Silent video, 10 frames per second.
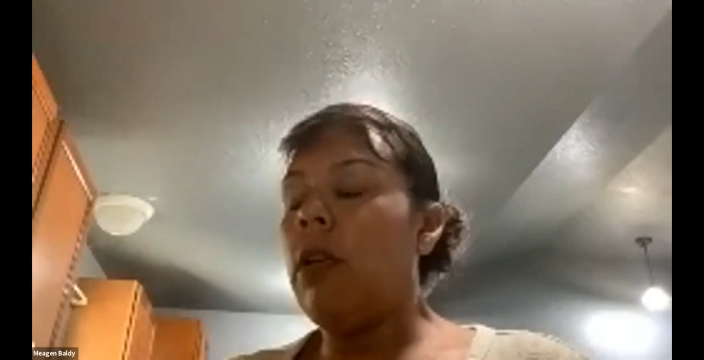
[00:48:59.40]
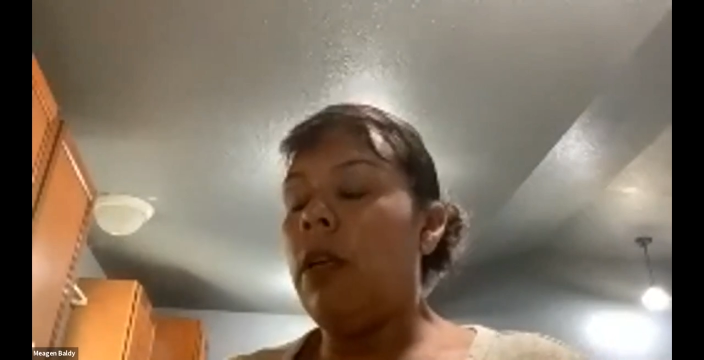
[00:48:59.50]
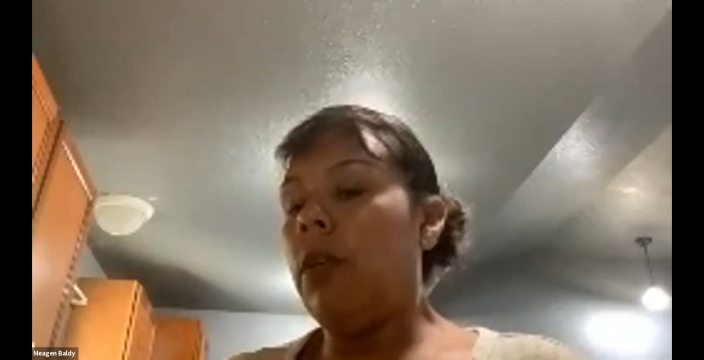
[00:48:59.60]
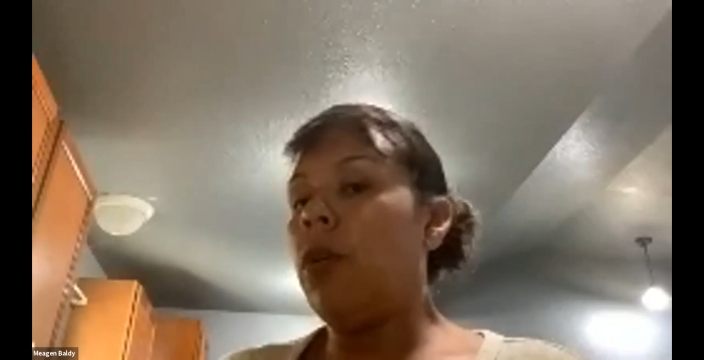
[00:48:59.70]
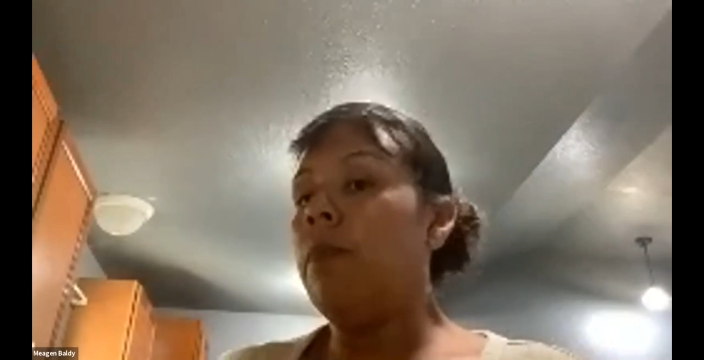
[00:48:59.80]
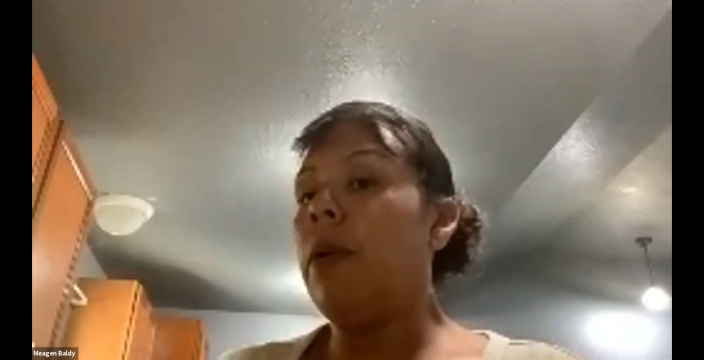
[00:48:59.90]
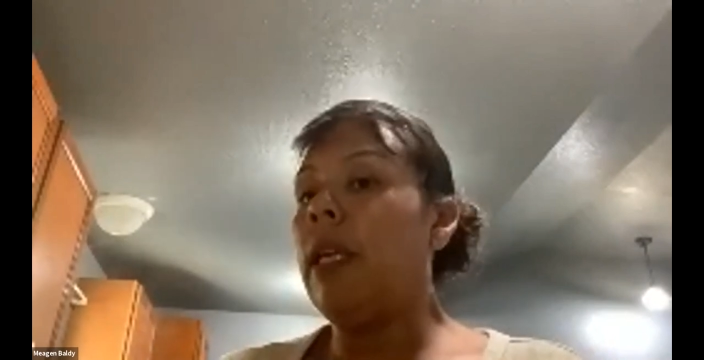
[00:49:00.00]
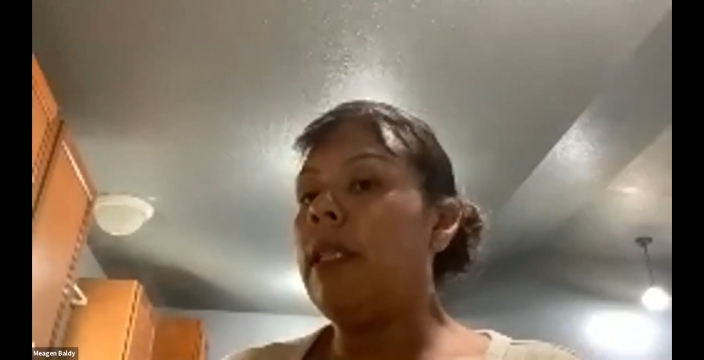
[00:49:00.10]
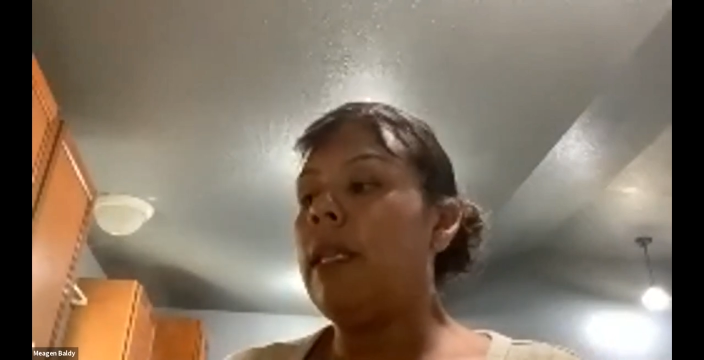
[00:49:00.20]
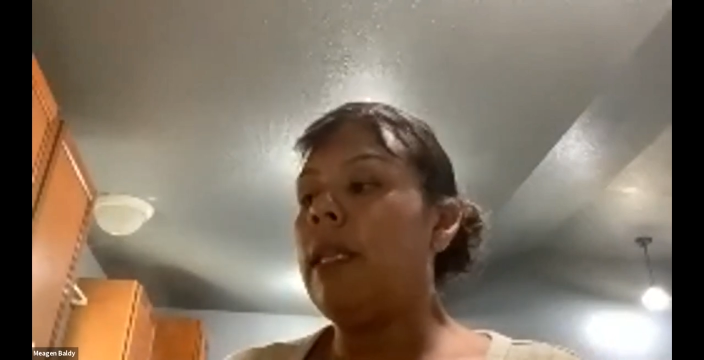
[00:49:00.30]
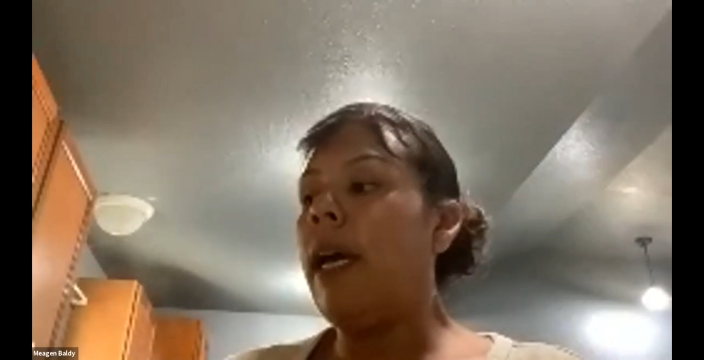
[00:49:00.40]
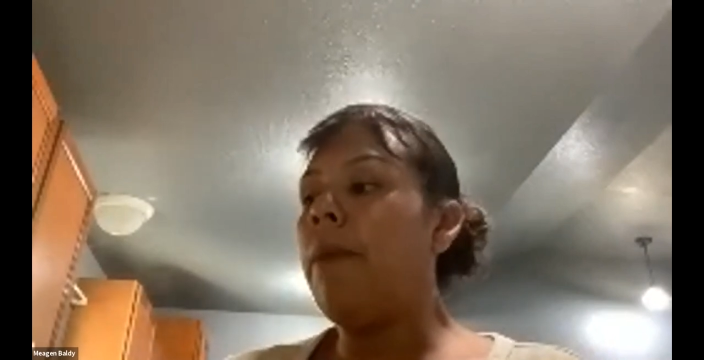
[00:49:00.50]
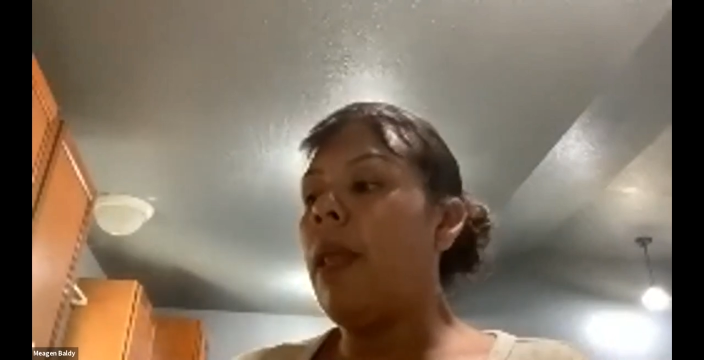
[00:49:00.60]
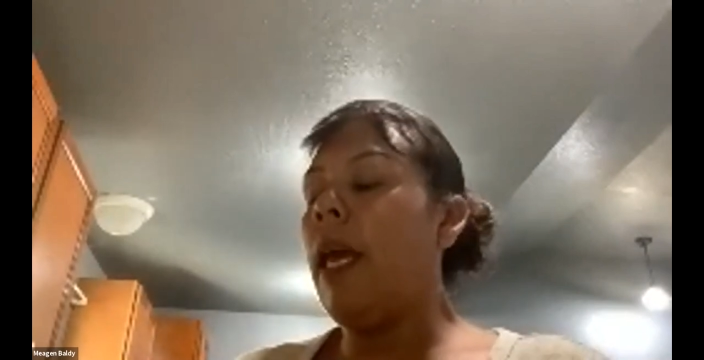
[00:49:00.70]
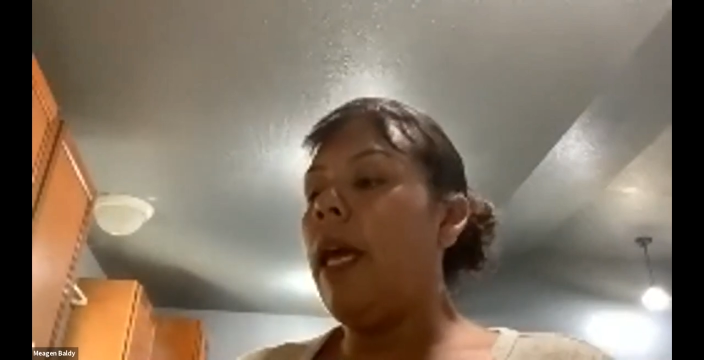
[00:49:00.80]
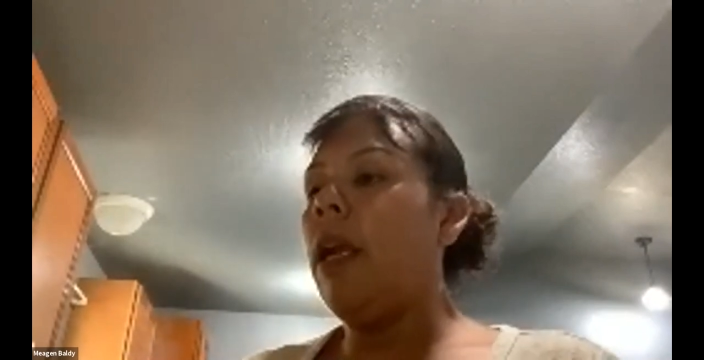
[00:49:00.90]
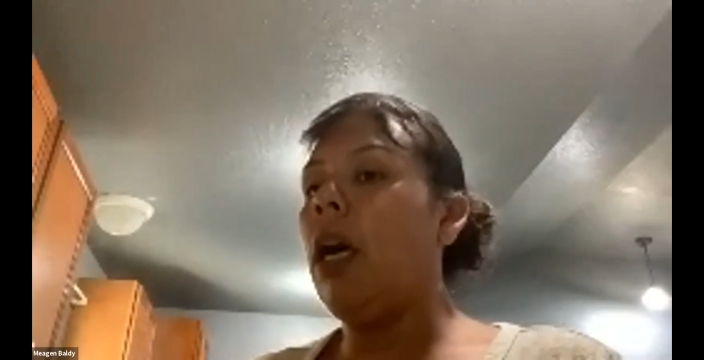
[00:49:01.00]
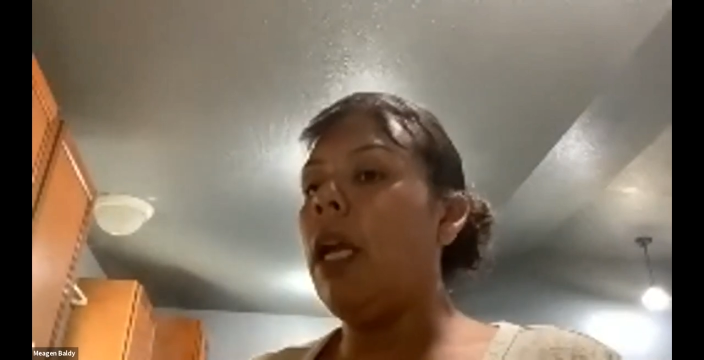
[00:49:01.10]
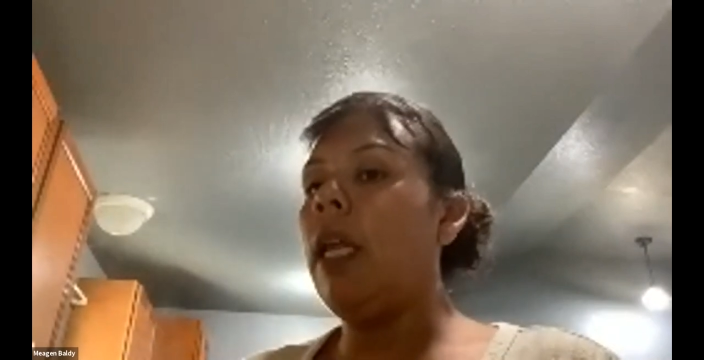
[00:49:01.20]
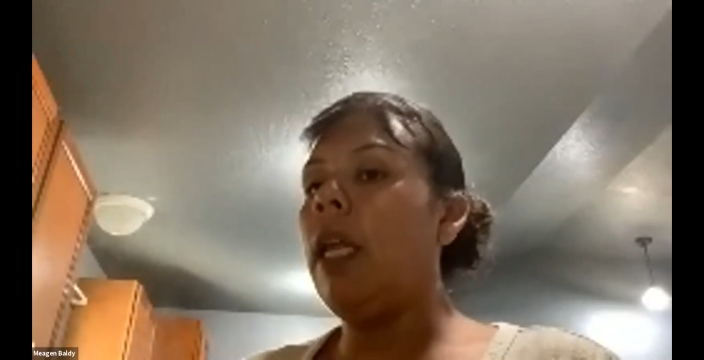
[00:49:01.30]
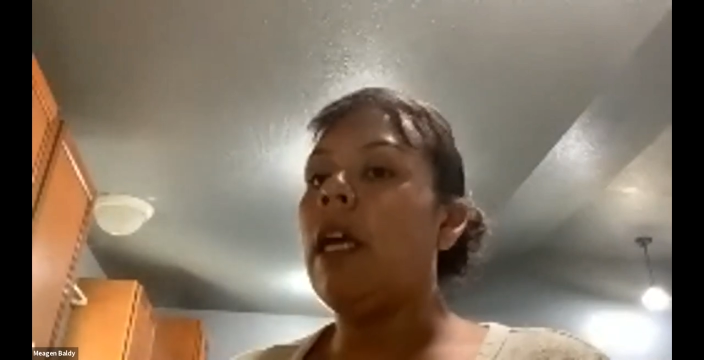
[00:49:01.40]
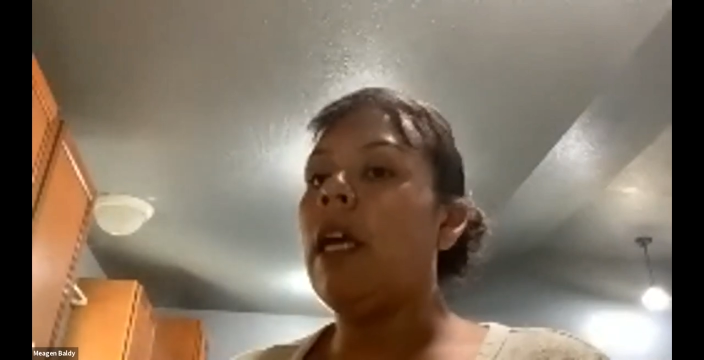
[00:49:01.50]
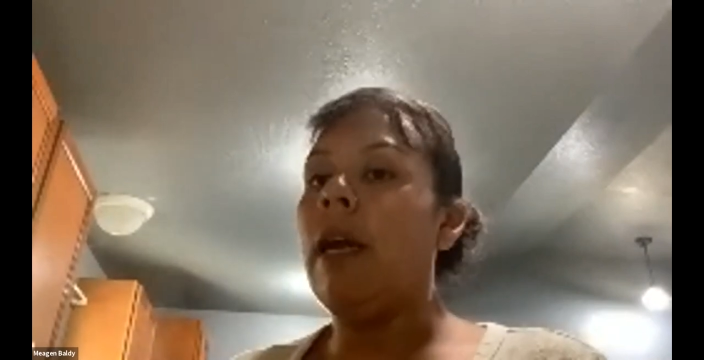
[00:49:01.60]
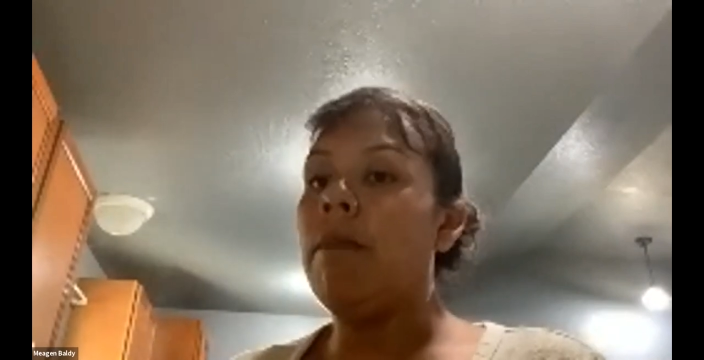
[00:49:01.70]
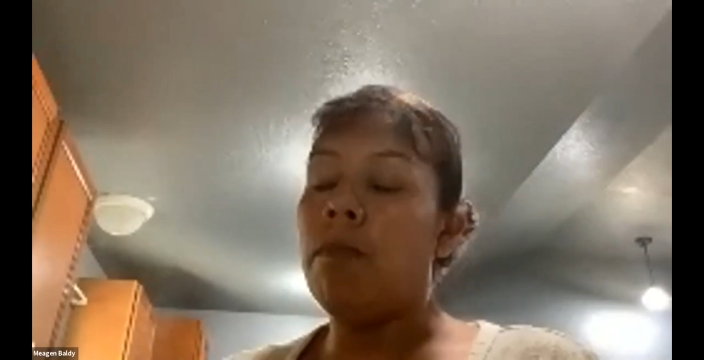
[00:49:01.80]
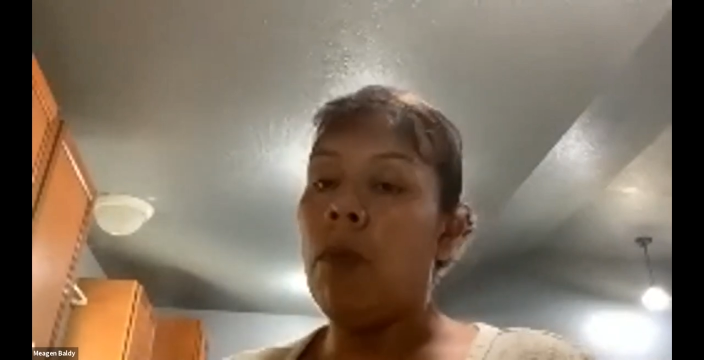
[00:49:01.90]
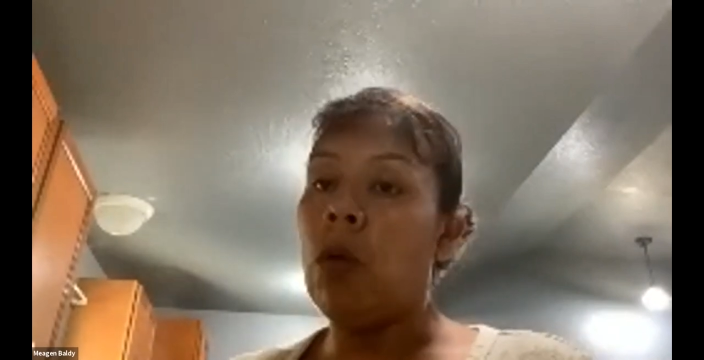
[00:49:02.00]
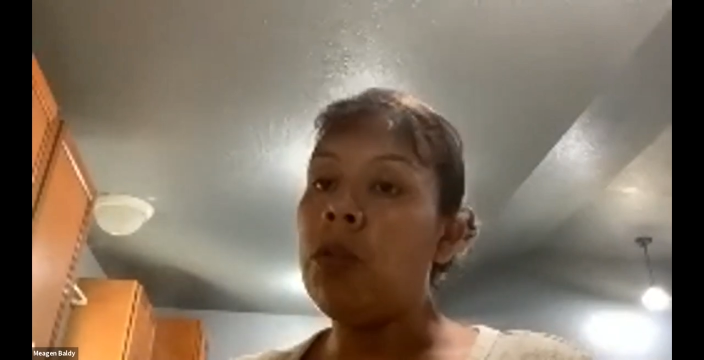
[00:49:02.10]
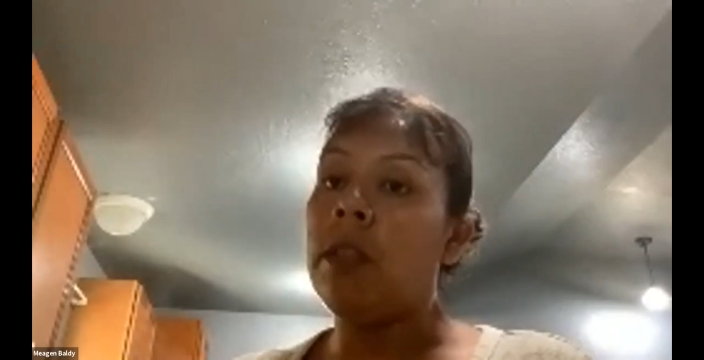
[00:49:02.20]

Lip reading: batch that's turned into syrup but didn't set.